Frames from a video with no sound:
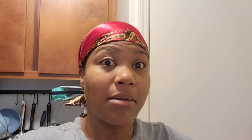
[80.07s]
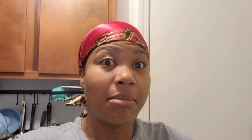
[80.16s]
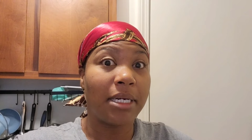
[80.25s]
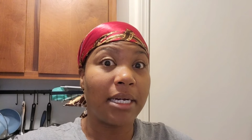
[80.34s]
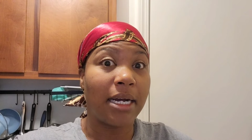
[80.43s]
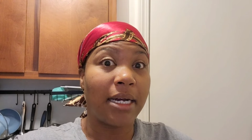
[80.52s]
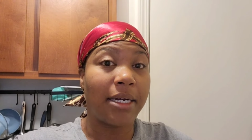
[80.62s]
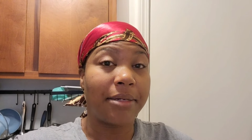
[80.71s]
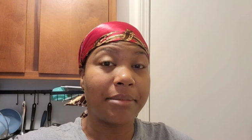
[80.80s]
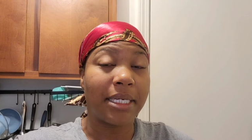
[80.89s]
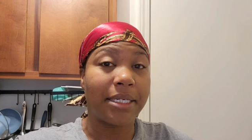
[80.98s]
But
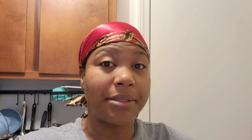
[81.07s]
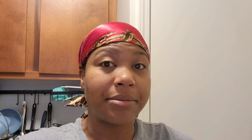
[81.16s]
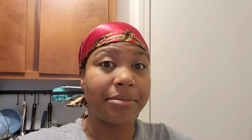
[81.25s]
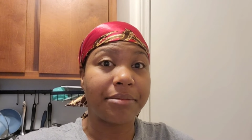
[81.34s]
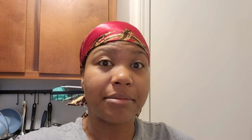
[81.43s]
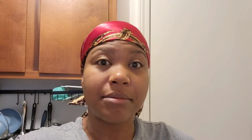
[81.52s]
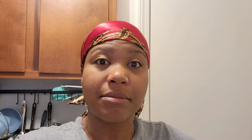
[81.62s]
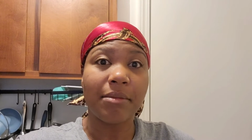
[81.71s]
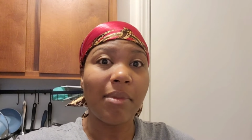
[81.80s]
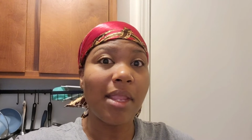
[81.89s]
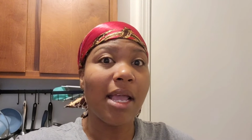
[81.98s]
um, yeah,
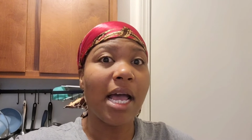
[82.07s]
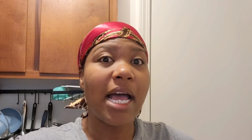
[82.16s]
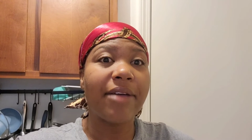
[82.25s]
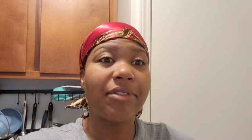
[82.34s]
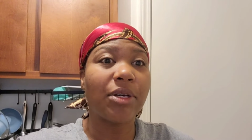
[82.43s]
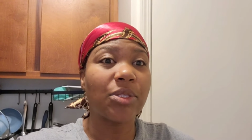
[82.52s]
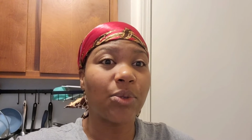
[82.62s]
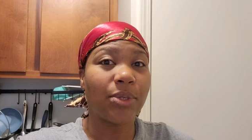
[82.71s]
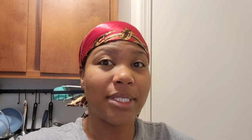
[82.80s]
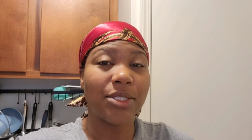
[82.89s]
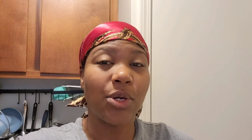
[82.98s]
I have those
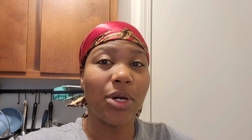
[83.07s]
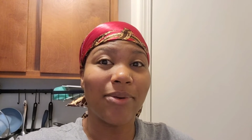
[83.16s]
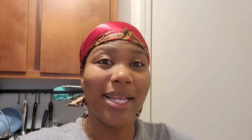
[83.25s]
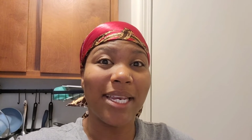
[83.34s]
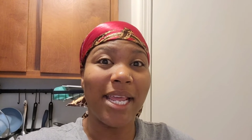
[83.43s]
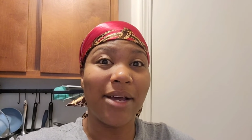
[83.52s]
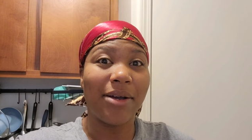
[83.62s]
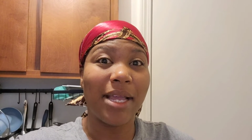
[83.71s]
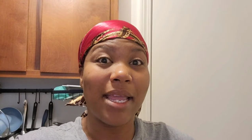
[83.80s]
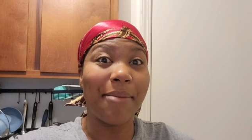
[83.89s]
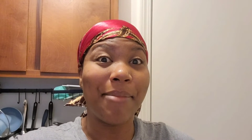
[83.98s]
oils going right
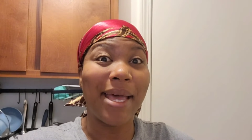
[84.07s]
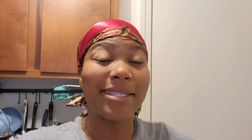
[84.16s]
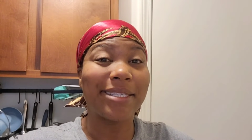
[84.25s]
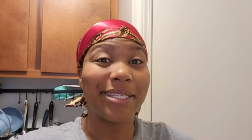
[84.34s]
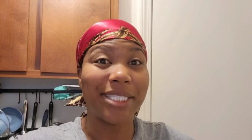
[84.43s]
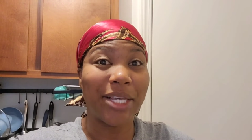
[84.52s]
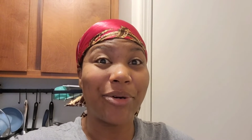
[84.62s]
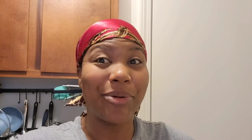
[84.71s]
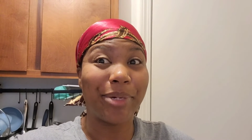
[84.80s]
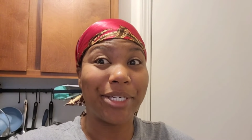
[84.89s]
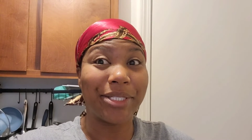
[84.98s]
now. And back to this
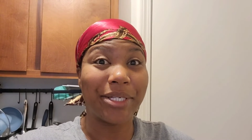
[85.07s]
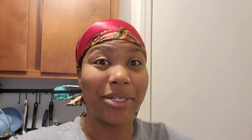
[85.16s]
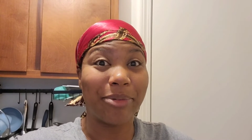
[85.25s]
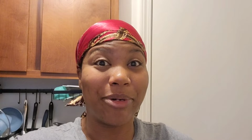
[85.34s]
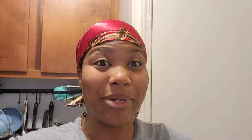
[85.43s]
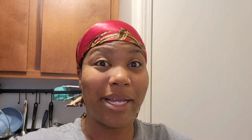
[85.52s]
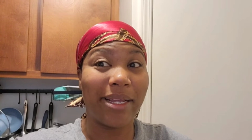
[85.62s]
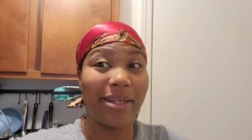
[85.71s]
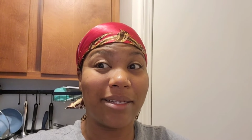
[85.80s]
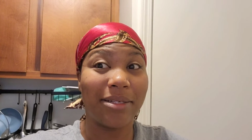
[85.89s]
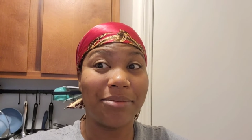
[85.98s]
elderberry syrup,
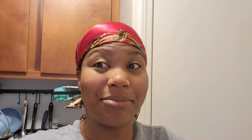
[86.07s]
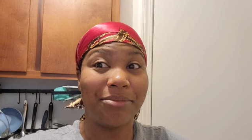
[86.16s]
okay.